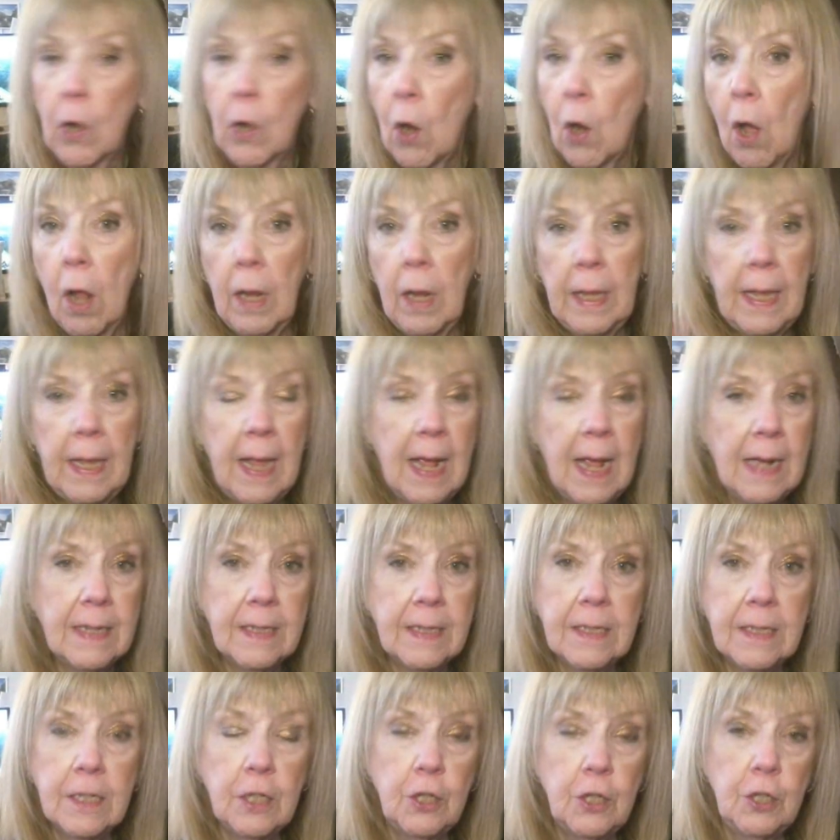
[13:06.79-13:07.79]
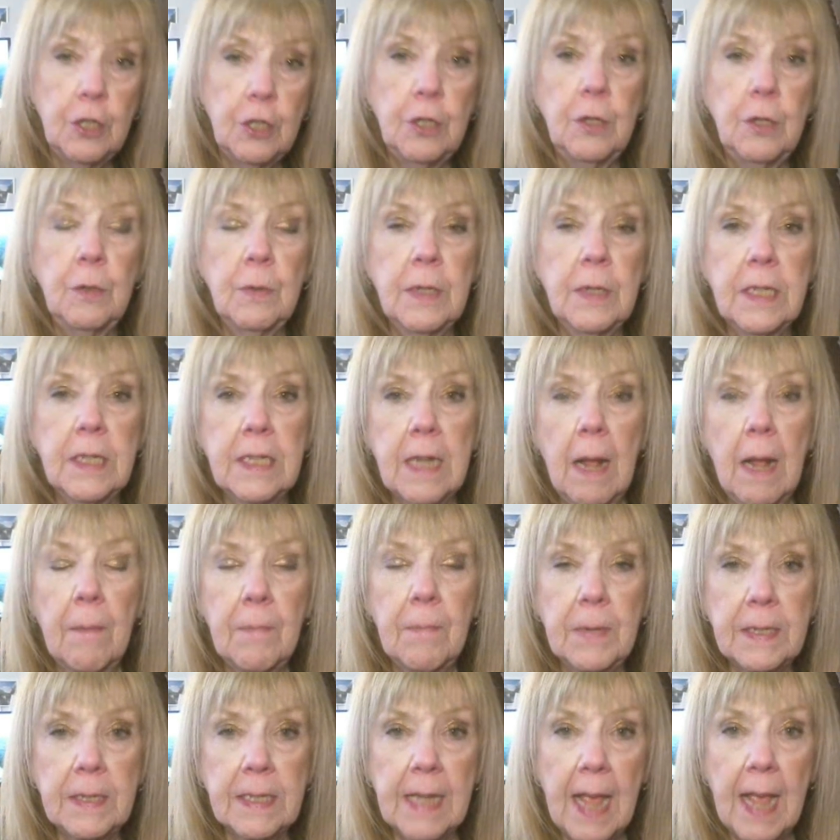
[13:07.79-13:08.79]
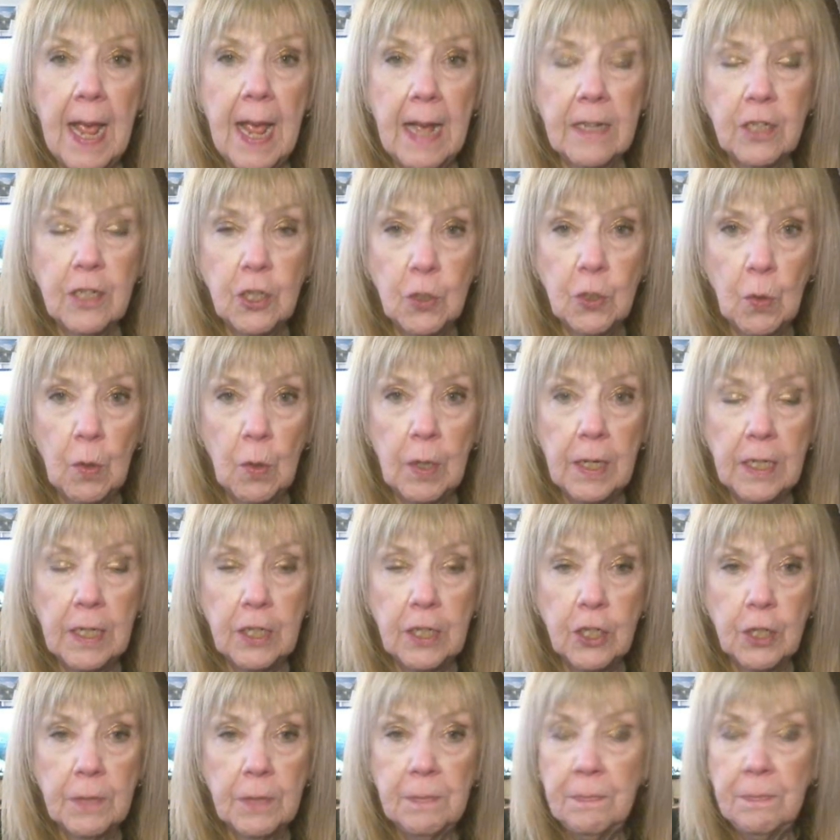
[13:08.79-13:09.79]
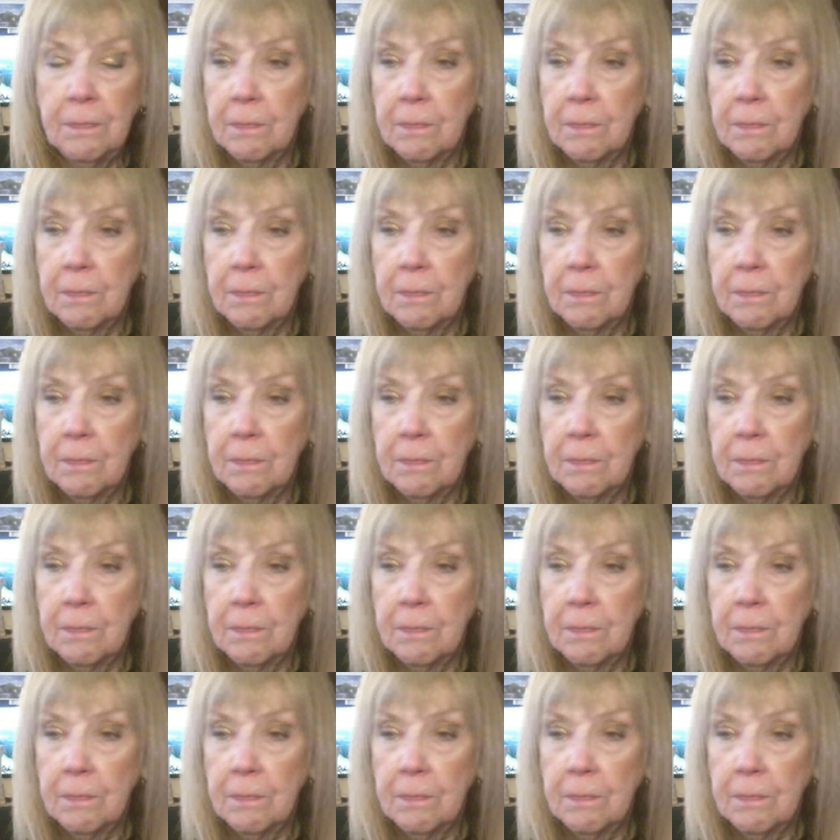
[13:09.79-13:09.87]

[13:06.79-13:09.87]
all he has to do to stop this gas shortage